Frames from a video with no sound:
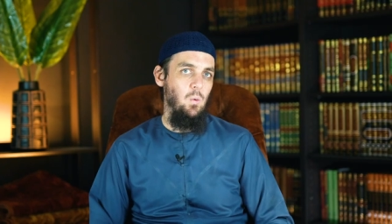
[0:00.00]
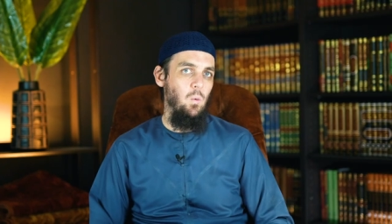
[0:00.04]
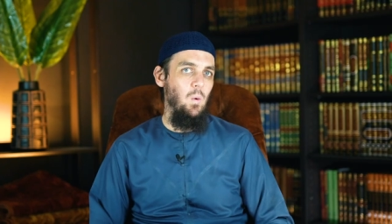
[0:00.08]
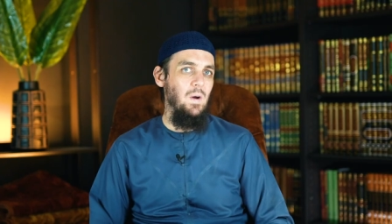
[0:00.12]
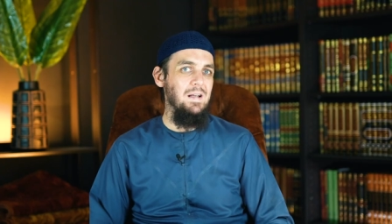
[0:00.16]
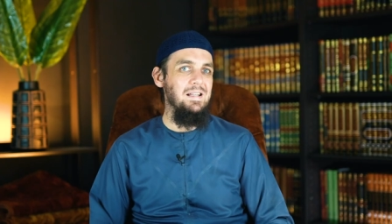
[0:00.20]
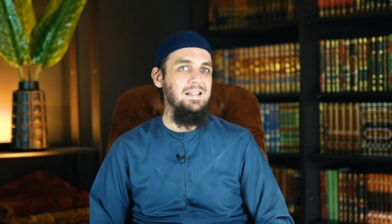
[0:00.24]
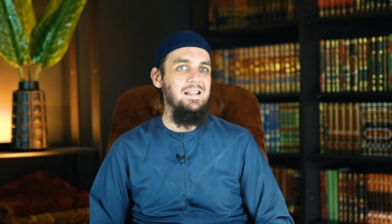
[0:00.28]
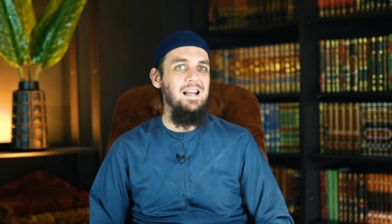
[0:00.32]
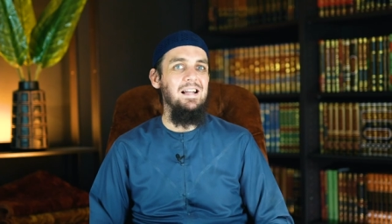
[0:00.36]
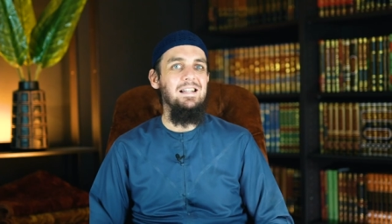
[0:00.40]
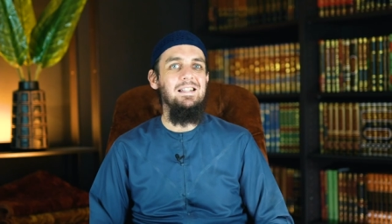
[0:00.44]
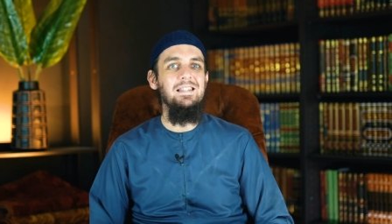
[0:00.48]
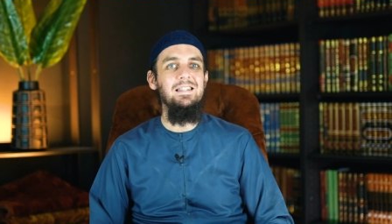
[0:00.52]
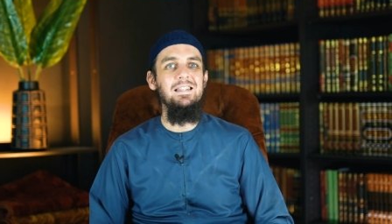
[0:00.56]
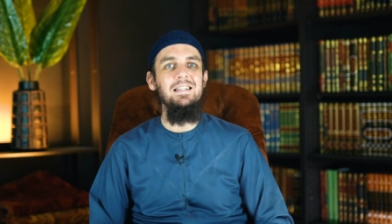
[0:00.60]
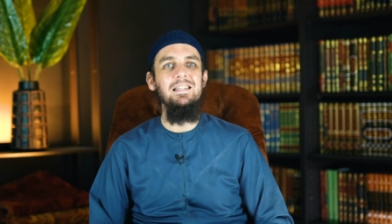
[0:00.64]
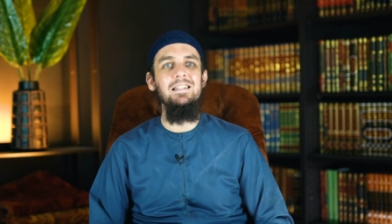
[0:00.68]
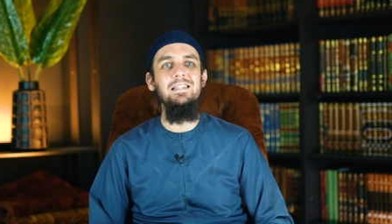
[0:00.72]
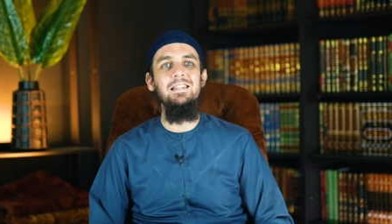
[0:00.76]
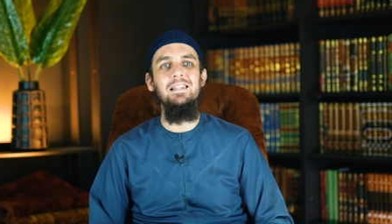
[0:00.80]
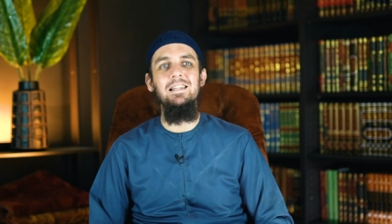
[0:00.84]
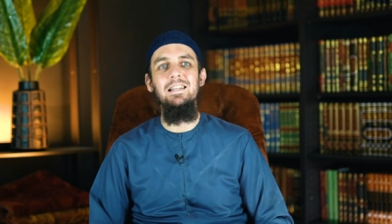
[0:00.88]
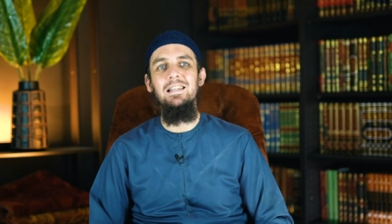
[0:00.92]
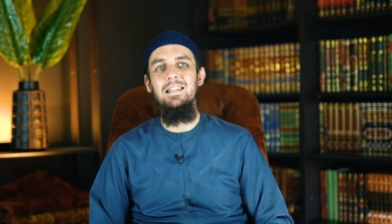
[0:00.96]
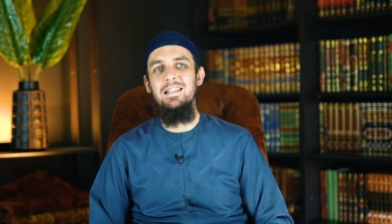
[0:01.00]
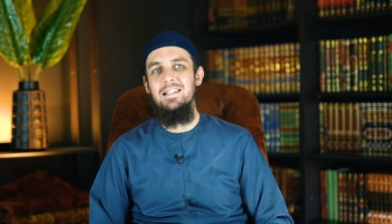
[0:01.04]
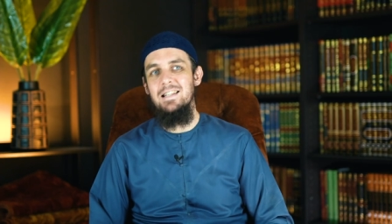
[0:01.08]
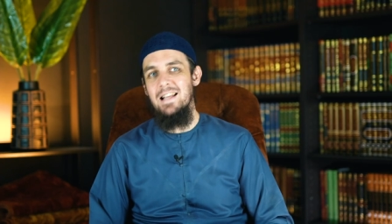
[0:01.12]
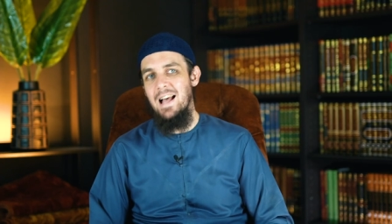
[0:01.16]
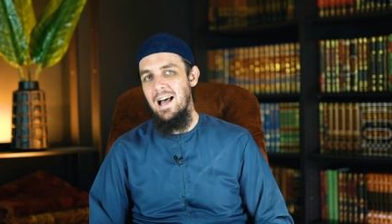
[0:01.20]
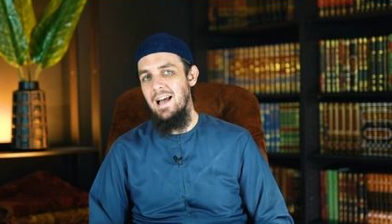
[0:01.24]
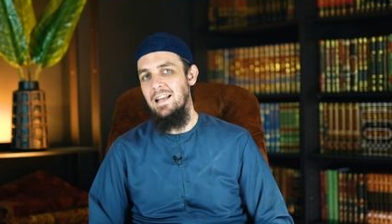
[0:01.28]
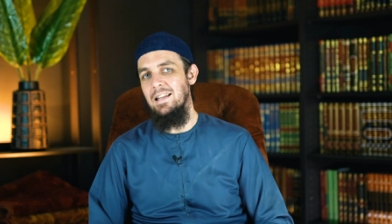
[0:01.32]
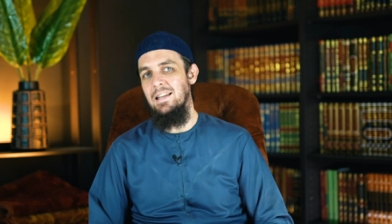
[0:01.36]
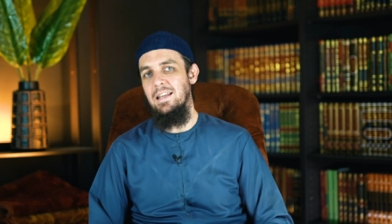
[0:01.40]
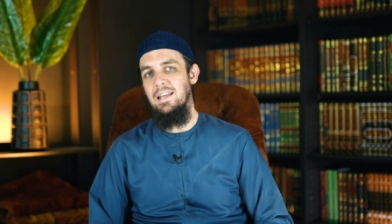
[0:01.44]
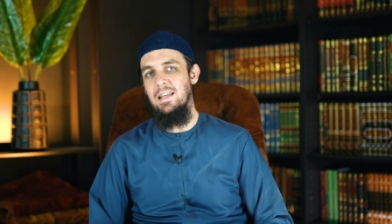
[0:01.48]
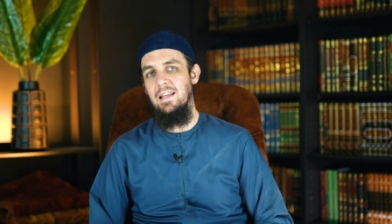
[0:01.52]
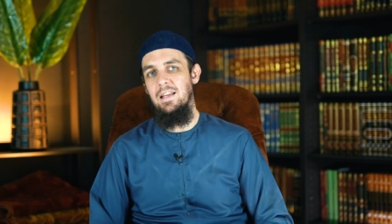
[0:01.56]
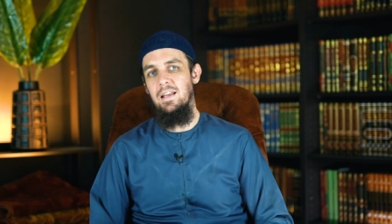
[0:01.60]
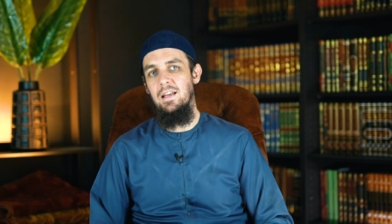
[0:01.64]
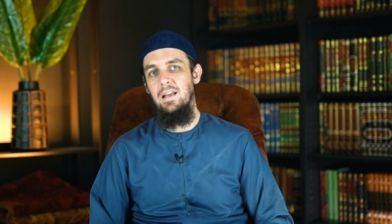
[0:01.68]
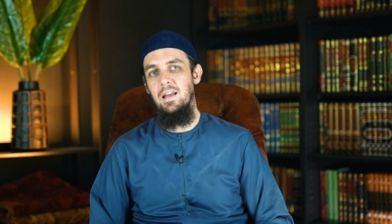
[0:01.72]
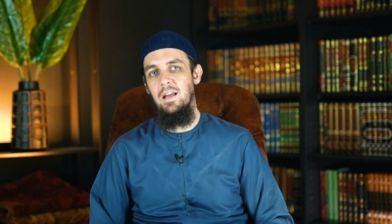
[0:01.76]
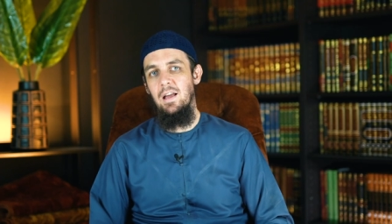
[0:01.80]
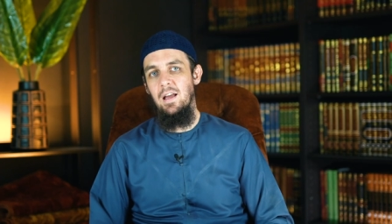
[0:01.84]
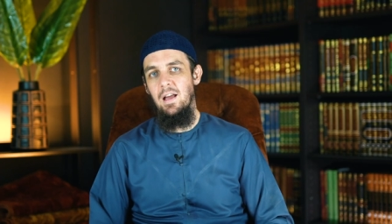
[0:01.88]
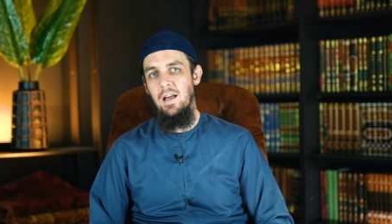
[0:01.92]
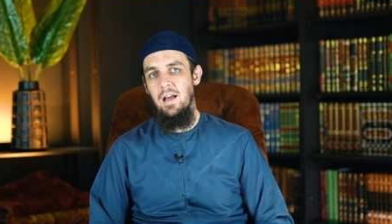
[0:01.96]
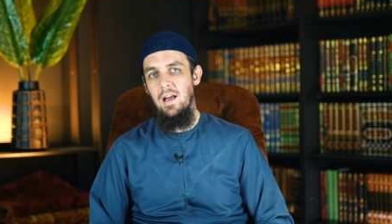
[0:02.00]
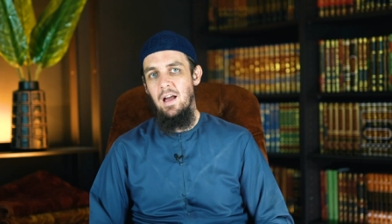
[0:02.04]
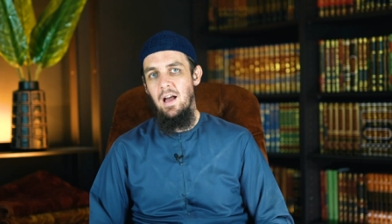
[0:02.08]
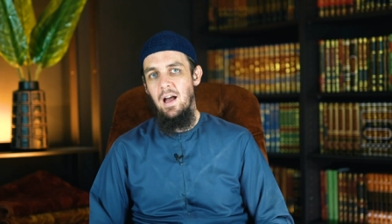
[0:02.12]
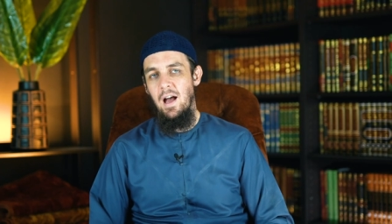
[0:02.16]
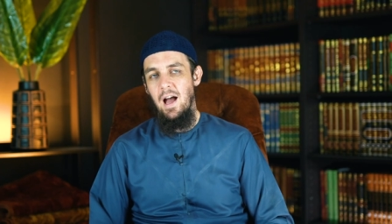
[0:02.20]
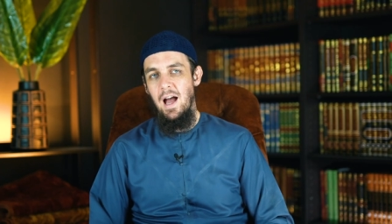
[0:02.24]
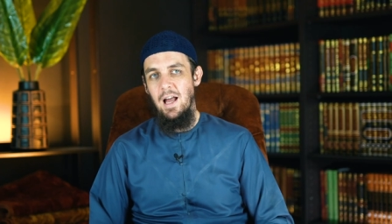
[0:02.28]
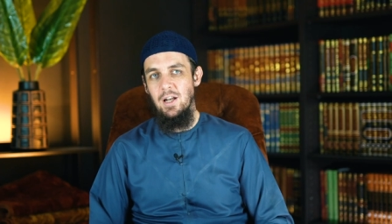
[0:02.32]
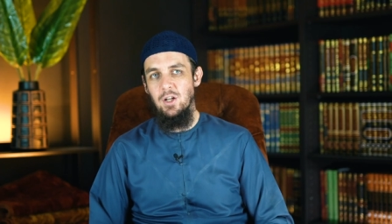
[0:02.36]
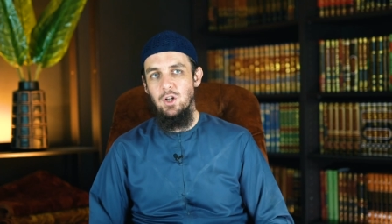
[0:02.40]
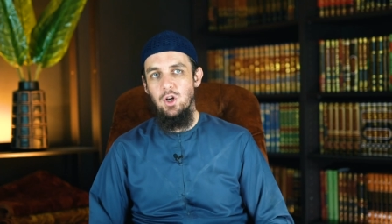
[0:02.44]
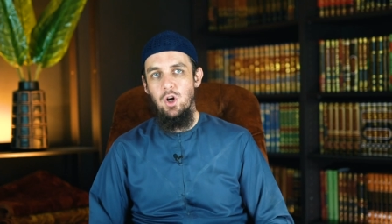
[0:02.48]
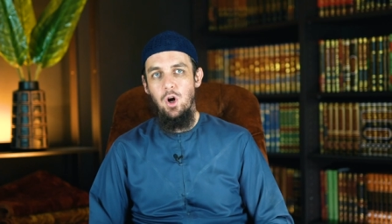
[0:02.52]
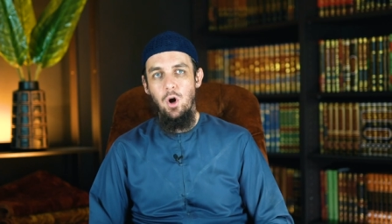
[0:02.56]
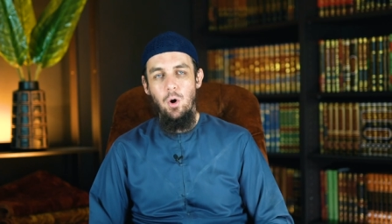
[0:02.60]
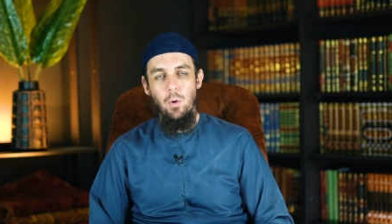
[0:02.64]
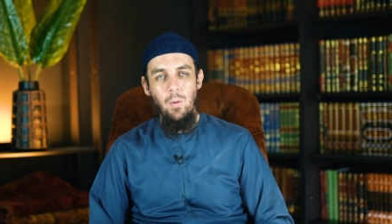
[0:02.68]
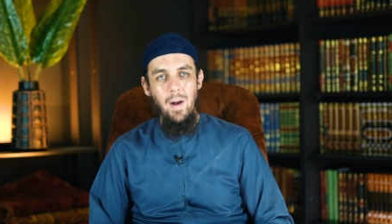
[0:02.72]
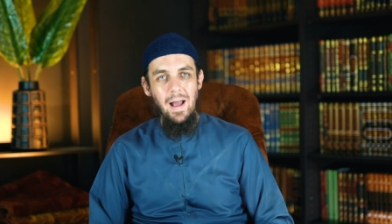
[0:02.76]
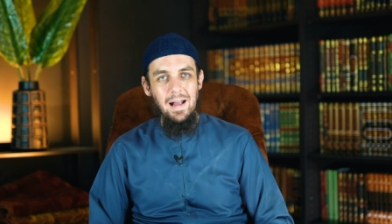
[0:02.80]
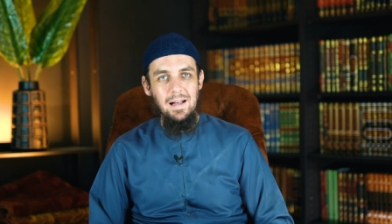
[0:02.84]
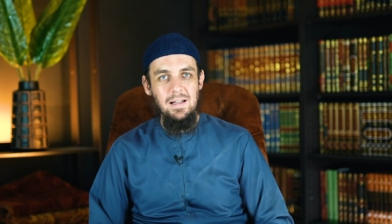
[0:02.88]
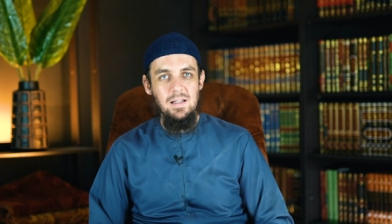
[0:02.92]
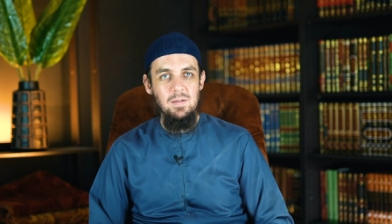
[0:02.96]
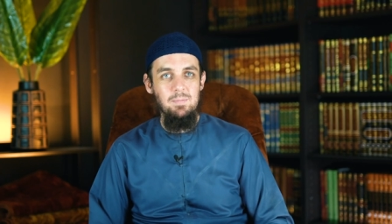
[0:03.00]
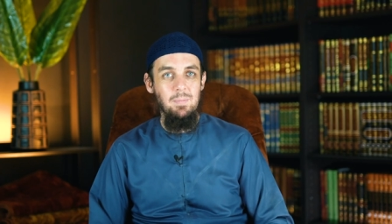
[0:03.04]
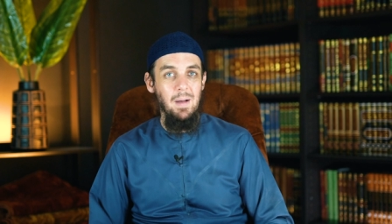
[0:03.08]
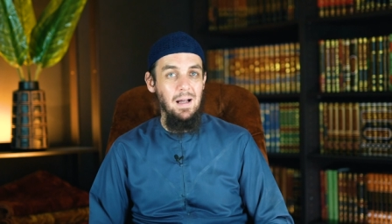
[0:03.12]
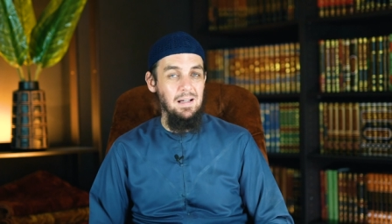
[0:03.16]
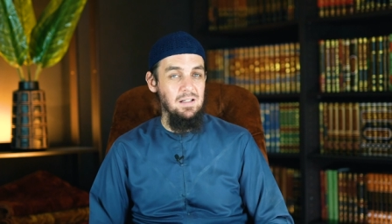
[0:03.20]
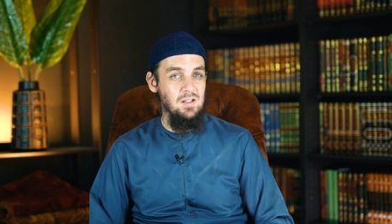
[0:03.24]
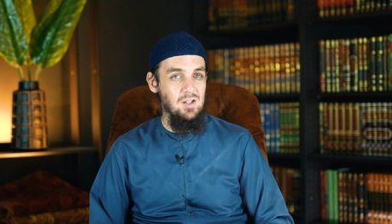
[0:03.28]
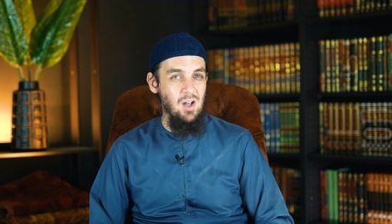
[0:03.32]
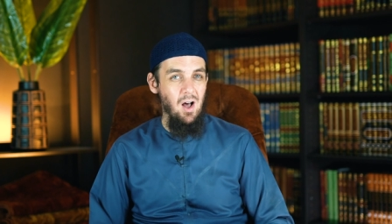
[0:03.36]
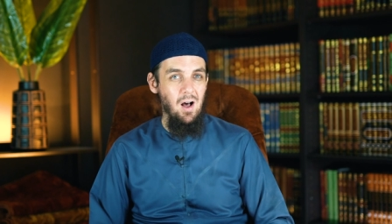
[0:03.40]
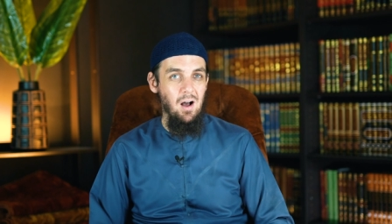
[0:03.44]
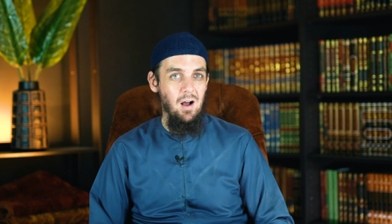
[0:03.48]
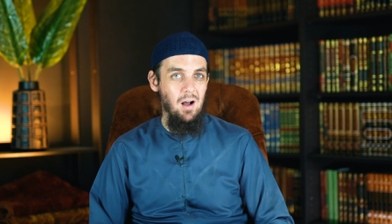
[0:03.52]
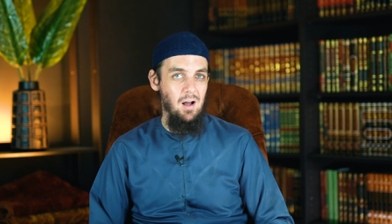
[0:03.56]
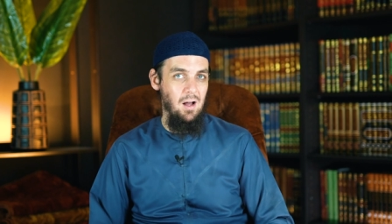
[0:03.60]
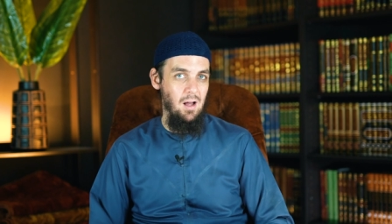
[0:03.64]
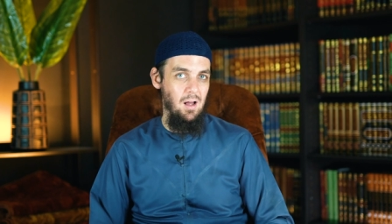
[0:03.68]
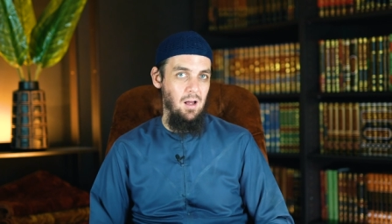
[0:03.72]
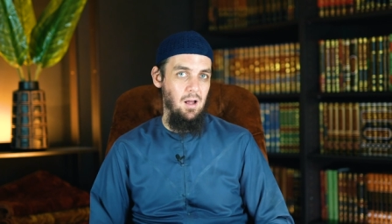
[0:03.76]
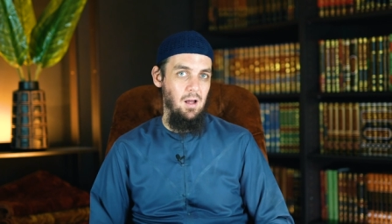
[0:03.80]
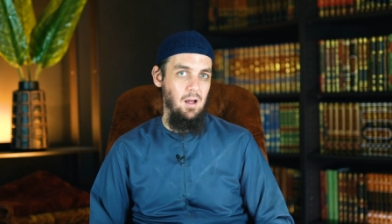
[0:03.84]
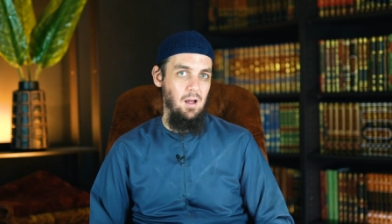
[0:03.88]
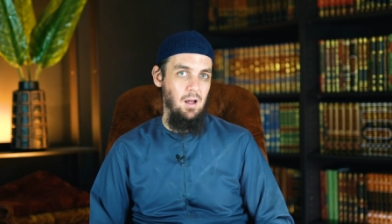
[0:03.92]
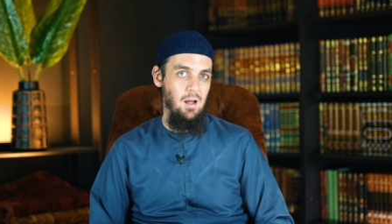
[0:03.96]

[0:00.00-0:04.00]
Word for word: Wasaddid lisani and correct my tongue.